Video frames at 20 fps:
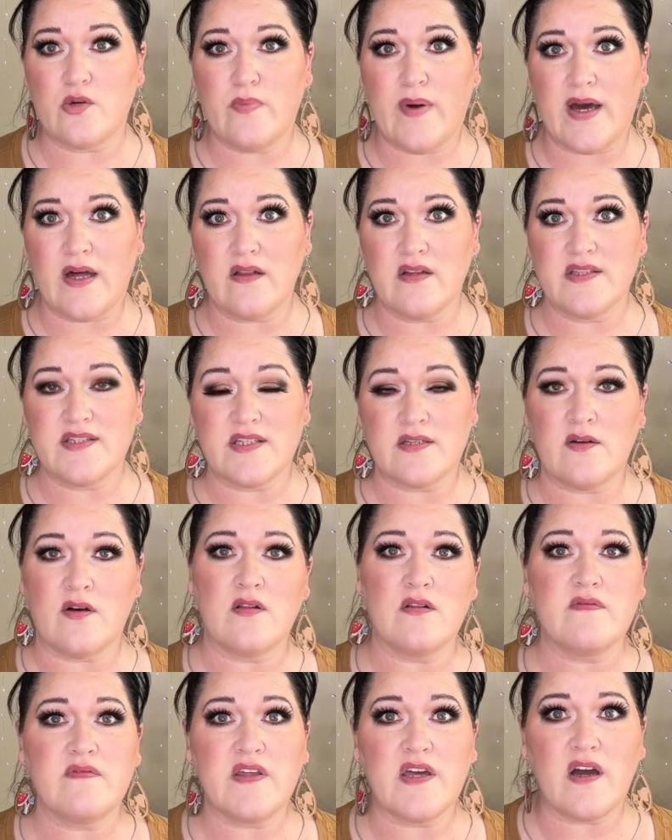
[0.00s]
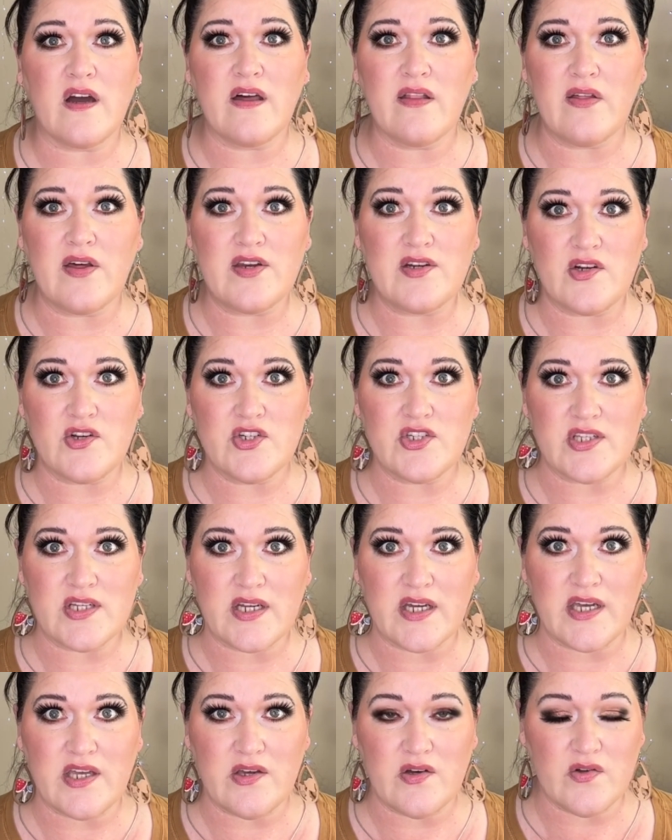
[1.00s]
palettes and all of the eyeliners that I
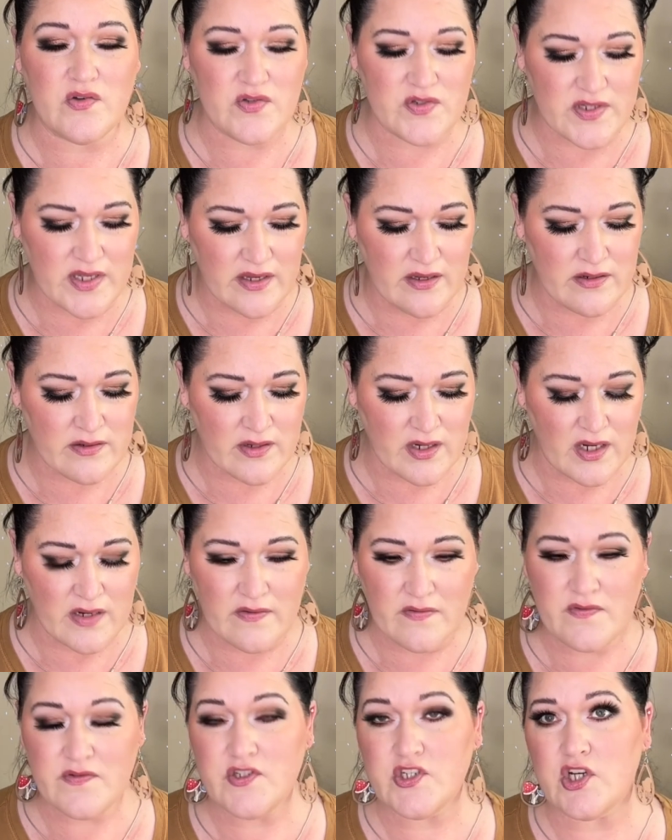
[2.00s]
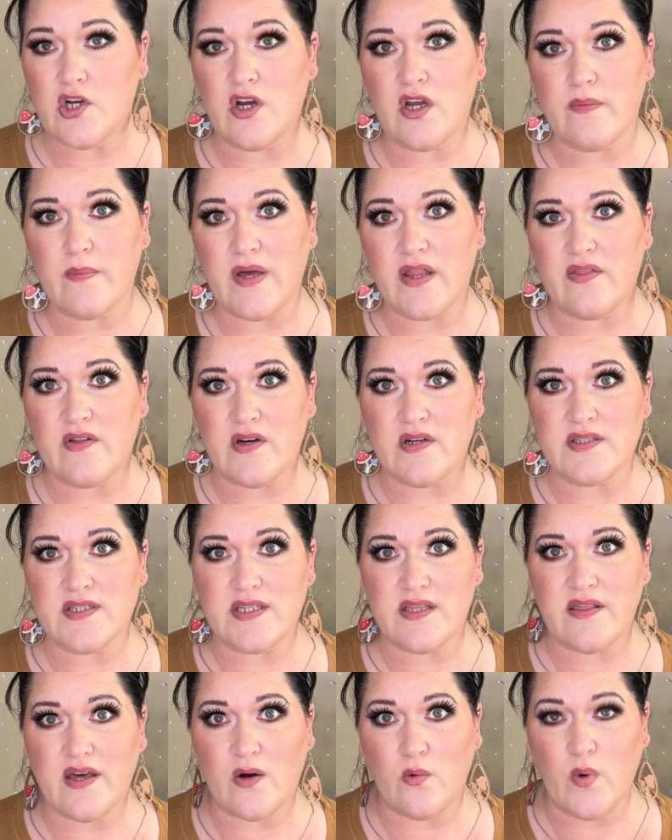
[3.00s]
used and kind of sharing my thoughts
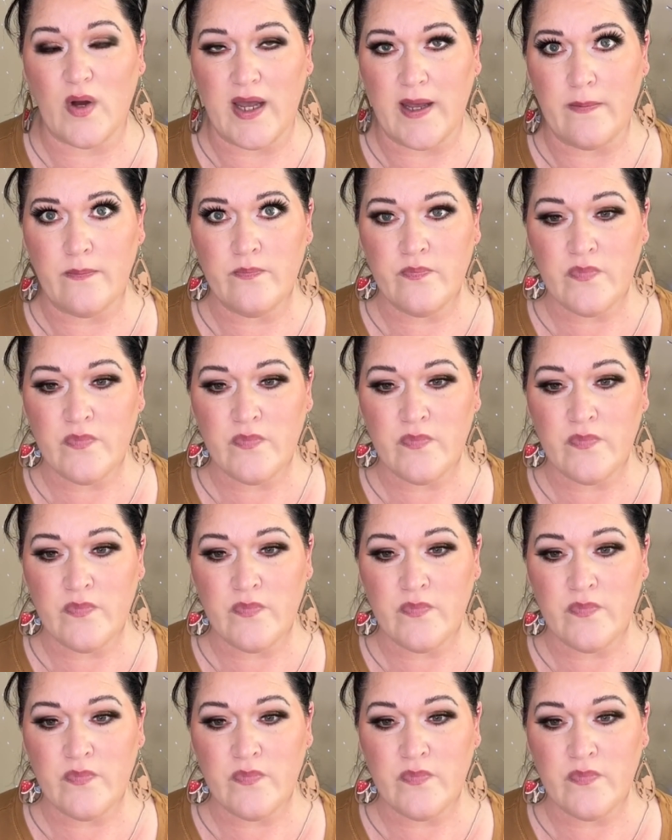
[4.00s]
that way.